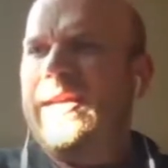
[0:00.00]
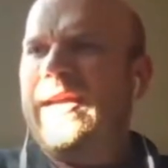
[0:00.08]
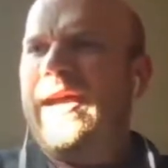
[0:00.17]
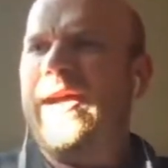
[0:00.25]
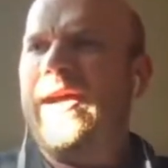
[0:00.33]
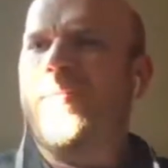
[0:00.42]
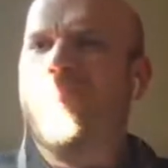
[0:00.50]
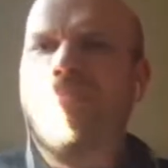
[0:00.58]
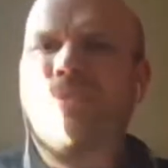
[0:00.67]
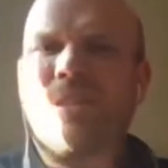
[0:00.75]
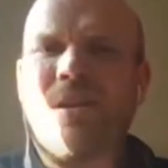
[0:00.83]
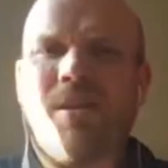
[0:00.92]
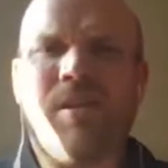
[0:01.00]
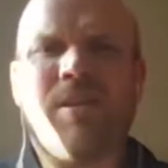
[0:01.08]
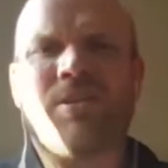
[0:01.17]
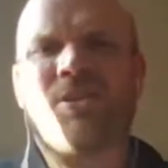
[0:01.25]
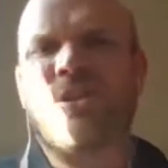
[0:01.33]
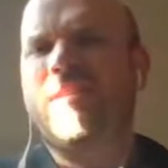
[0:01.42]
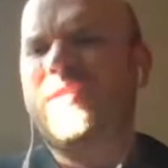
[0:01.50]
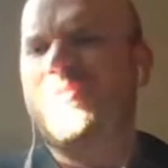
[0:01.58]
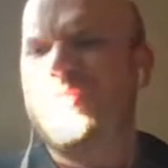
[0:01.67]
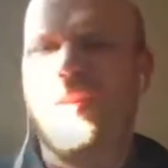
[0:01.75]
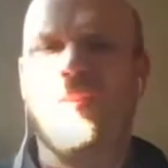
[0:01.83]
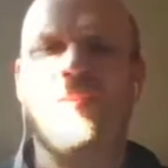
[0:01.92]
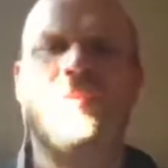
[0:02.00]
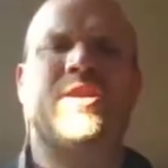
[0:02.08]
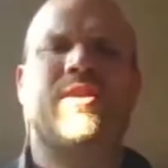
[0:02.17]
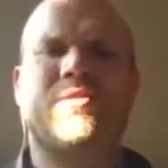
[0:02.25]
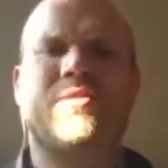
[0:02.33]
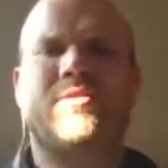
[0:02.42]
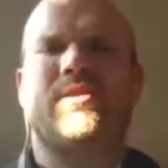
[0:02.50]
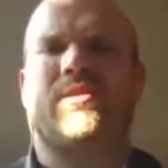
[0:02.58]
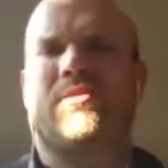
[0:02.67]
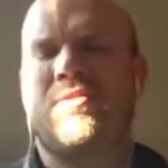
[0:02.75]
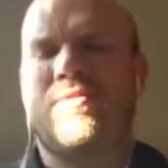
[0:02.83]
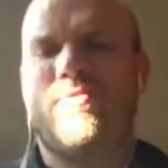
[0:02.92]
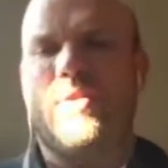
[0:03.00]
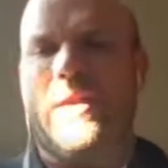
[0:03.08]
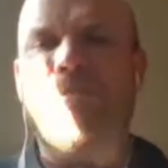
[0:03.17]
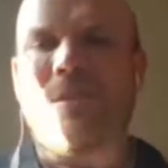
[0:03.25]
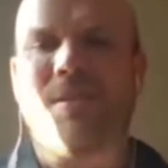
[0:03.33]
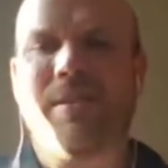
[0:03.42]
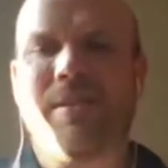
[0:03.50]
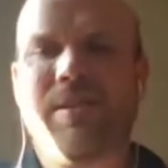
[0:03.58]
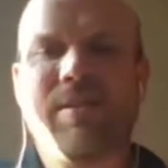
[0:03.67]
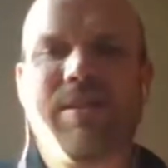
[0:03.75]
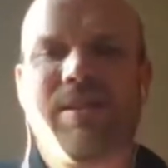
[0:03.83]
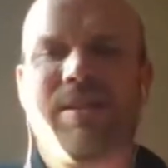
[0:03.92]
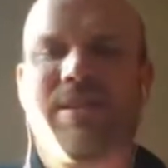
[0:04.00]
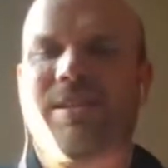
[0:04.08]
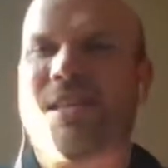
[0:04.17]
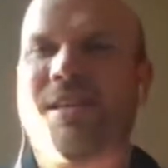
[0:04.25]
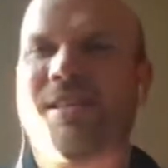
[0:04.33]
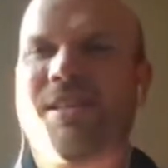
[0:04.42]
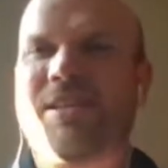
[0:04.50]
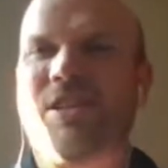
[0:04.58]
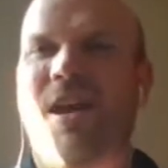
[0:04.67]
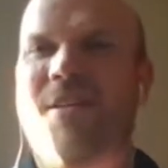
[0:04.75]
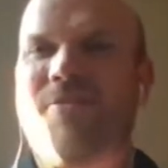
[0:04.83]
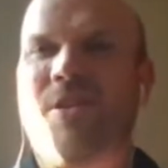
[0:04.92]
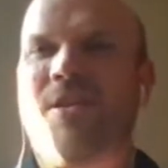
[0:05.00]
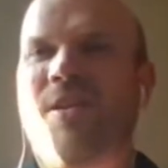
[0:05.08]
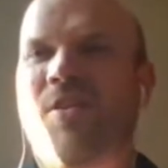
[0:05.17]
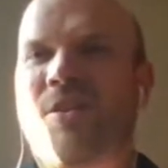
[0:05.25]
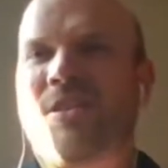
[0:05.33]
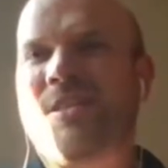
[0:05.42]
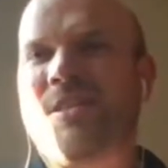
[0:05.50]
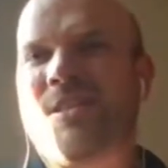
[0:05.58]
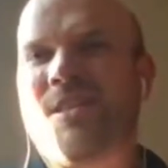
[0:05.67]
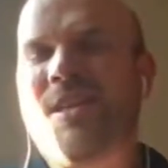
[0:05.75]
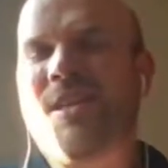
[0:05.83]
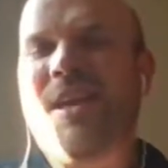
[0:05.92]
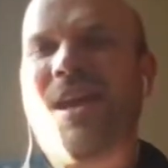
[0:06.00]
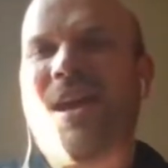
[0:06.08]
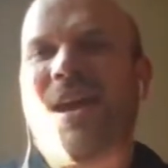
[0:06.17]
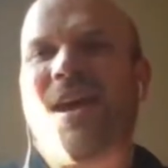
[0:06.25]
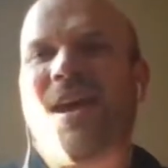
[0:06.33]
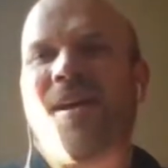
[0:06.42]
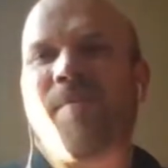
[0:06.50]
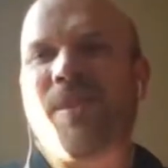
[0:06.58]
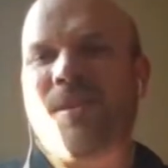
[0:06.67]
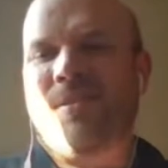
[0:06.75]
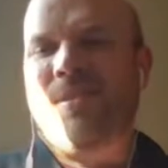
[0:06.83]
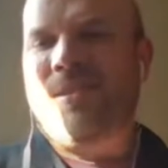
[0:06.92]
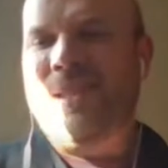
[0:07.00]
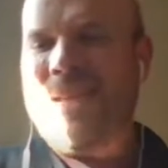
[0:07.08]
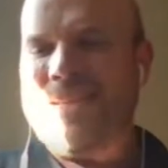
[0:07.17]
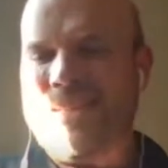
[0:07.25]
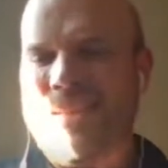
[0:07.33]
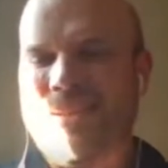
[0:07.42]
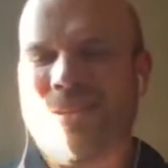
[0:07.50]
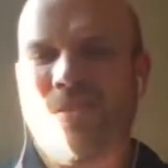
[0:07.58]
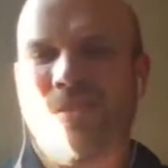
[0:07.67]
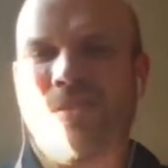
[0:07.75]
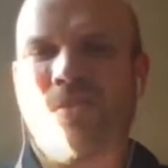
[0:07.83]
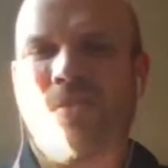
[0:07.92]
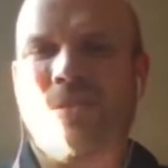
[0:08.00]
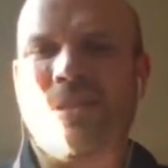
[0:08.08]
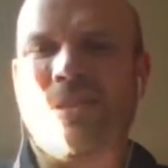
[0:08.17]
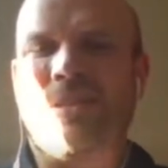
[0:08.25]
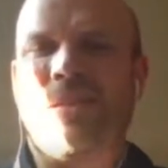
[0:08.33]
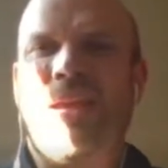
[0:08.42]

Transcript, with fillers: um, psychology, sociology, that's sort of what I would call the slightly softer courses, um, the, the less technical courses.